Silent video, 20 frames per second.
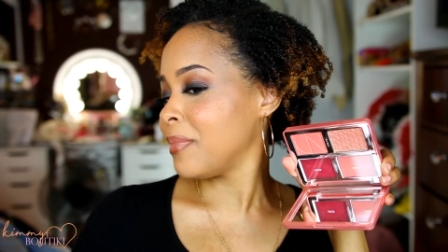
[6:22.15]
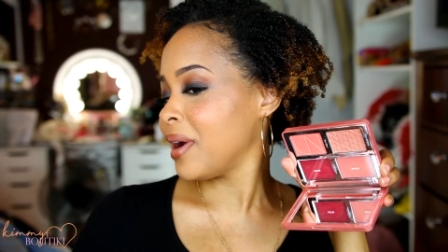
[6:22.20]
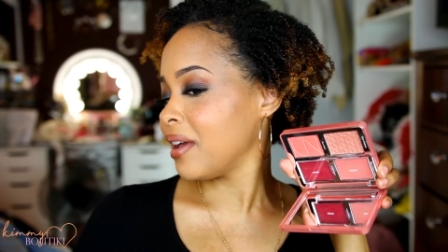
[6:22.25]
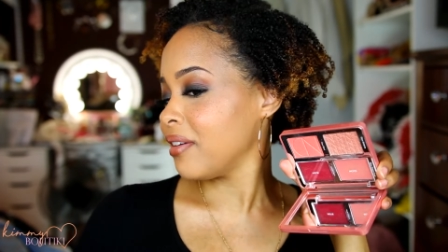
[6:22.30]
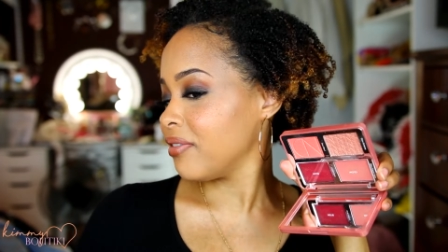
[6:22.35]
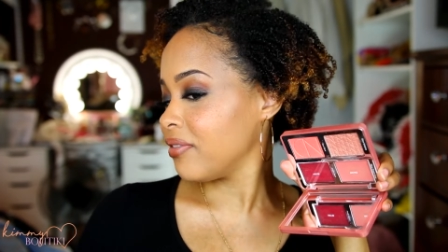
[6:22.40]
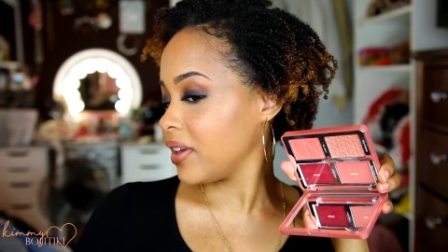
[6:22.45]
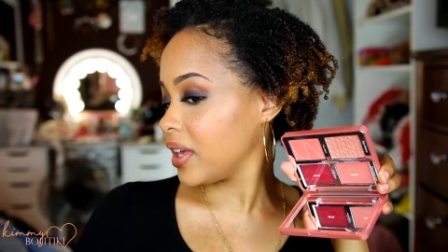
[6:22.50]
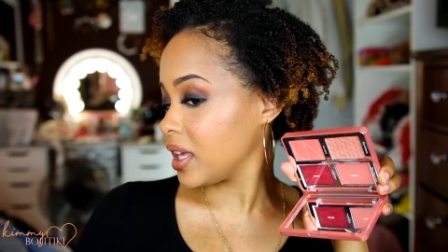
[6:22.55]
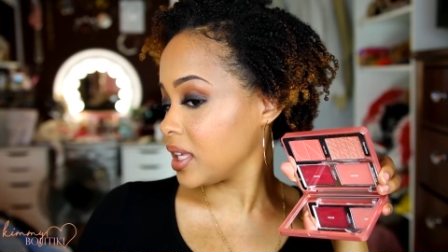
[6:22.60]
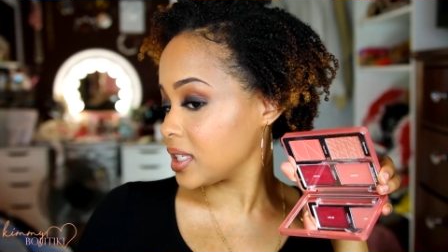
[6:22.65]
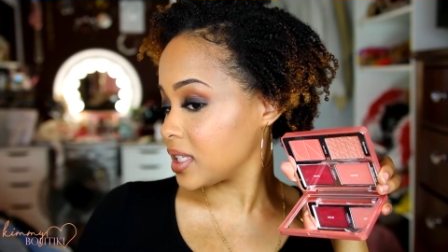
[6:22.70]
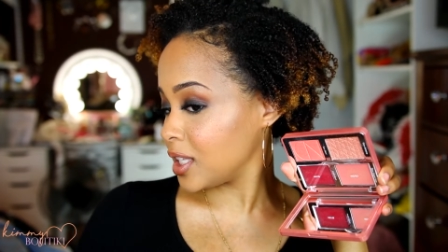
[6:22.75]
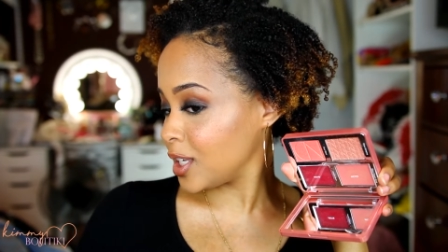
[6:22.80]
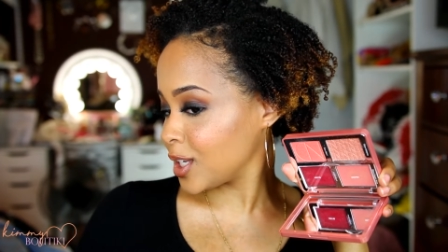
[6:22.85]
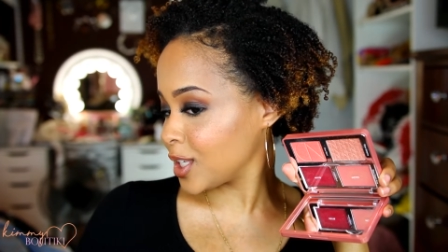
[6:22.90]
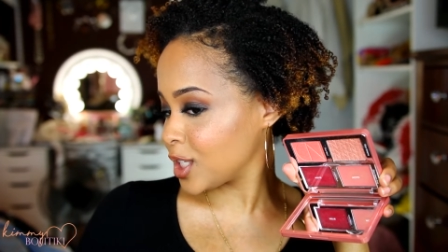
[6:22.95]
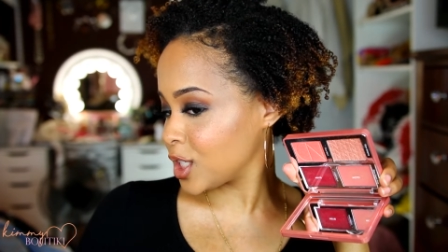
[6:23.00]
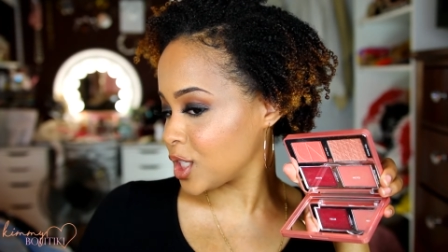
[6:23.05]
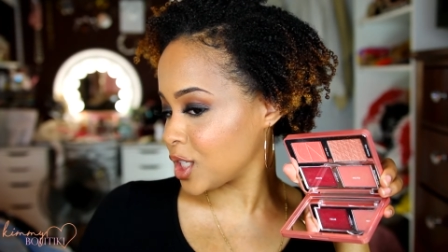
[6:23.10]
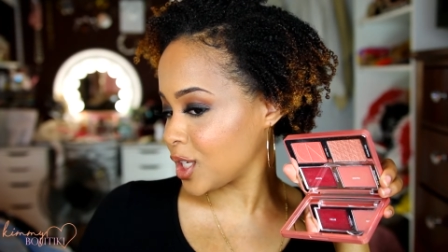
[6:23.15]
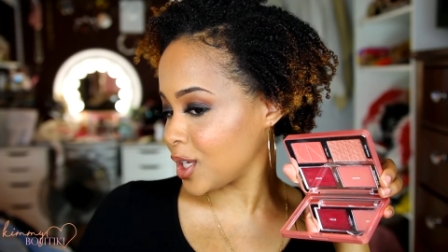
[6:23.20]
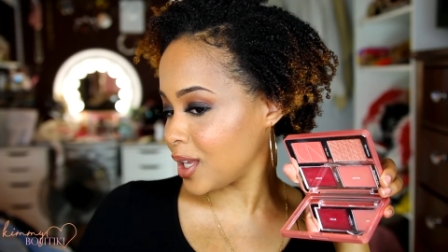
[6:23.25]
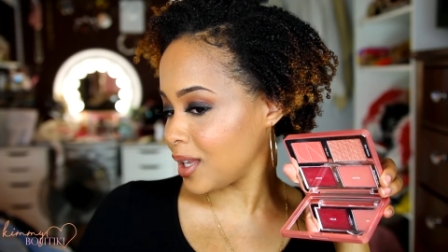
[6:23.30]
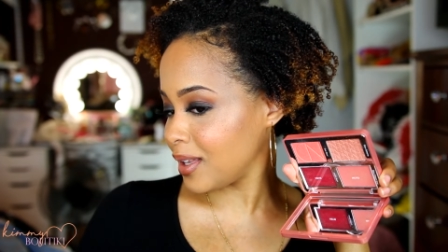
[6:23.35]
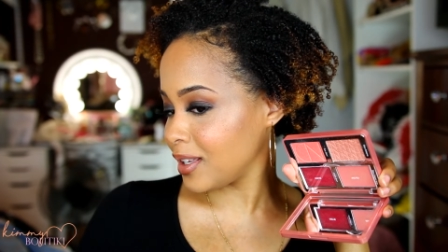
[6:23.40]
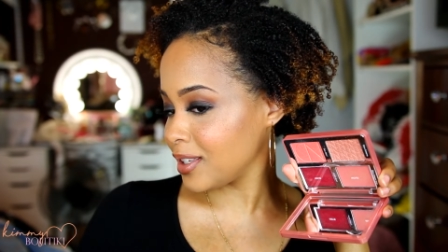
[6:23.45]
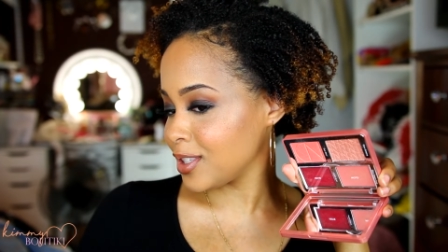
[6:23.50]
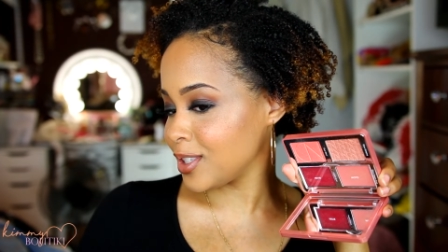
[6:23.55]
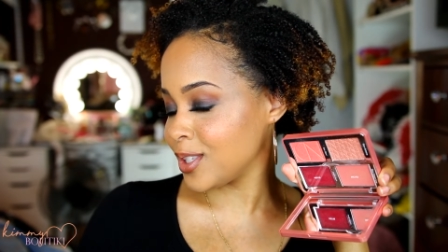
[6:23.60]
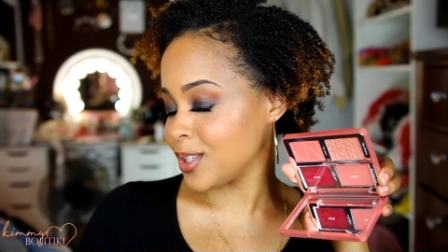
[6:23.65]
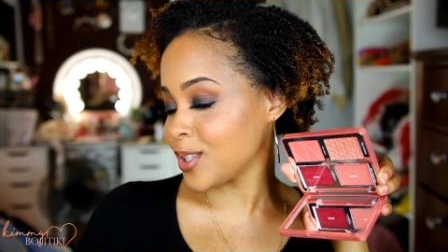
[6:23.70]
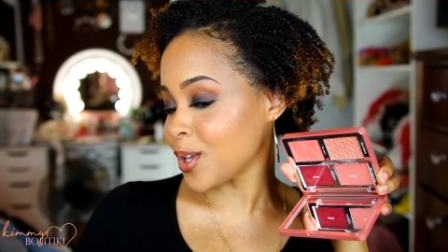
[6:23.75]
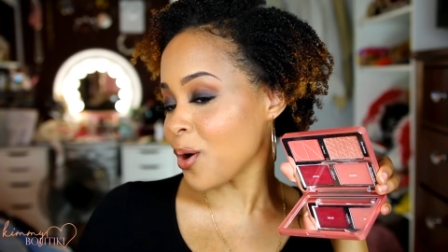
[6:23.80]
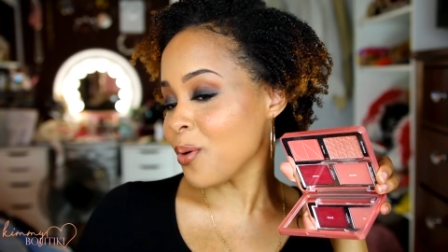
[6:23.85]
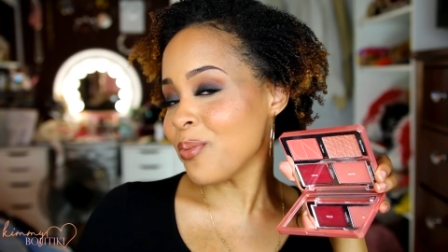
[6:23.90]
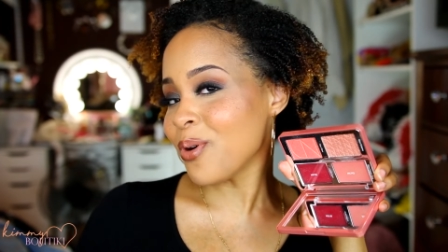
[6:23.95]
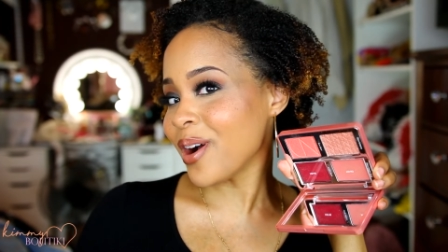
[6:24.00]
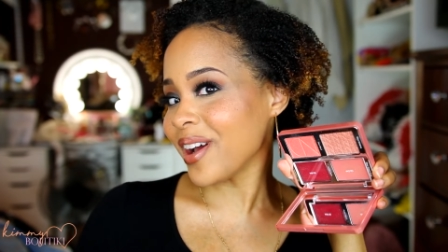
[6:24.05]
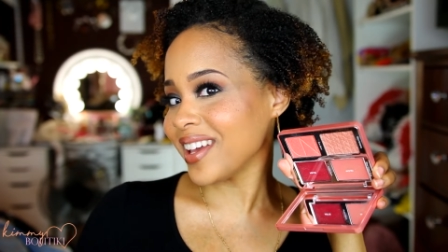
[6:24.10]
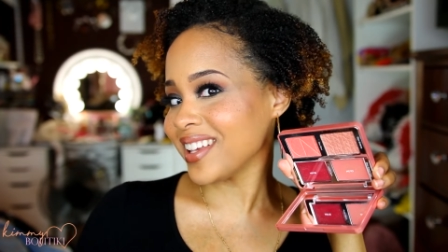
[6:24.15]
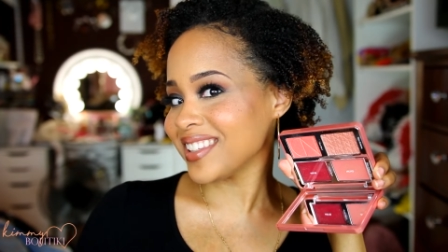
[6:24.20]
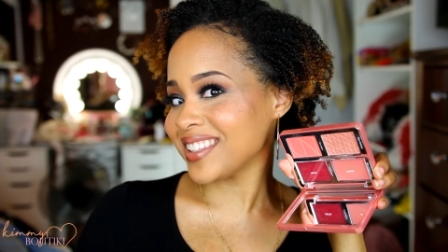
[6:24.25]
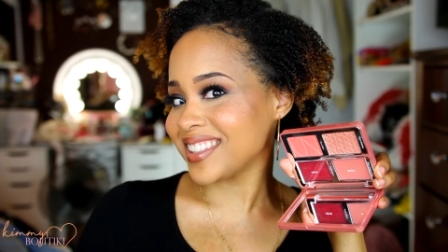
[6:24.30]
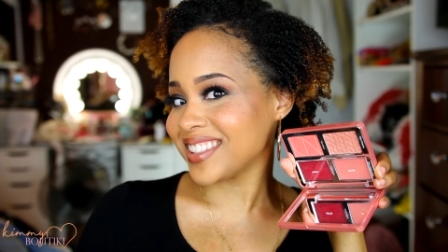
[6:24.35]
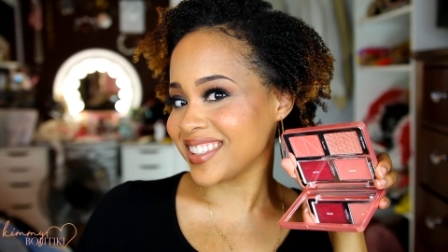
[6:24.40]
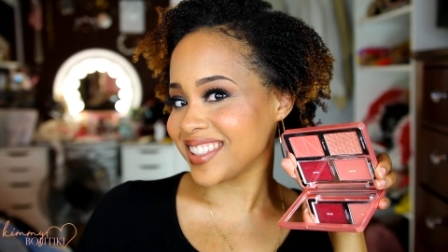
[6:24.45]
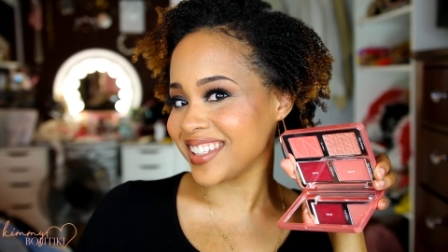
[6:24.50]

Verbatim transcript: My face looks so moist.